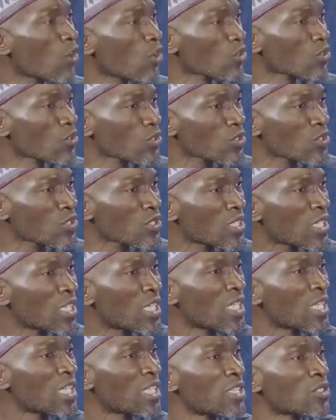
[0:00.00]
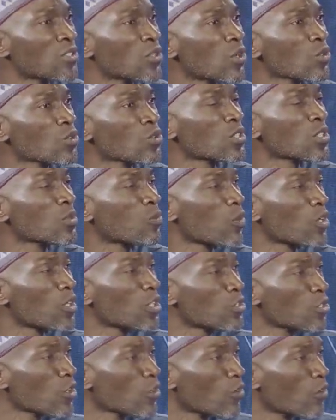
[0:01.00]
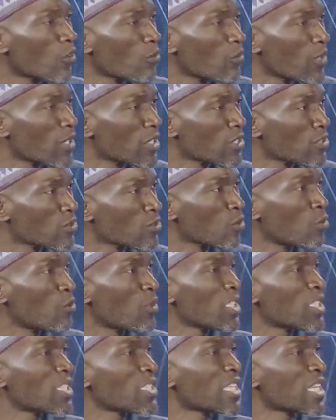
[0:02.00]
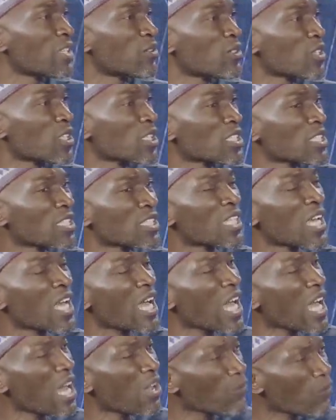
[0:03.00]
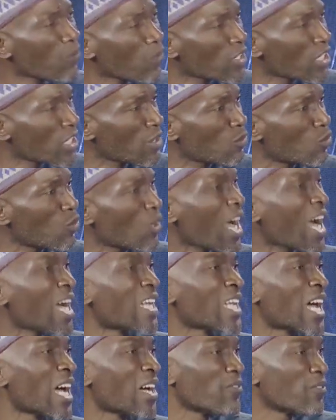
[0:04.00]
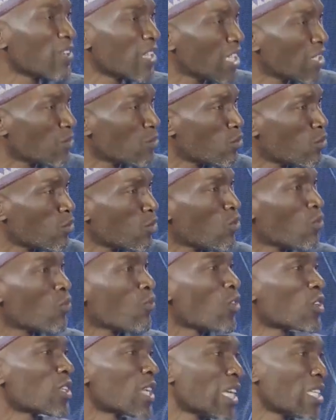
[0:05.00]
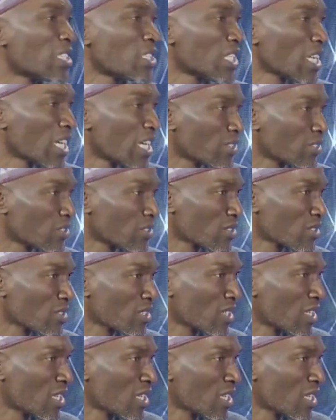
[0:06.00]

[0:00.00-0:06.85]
course, it's also the policy of governments to make this education affordable and available for Nigerians.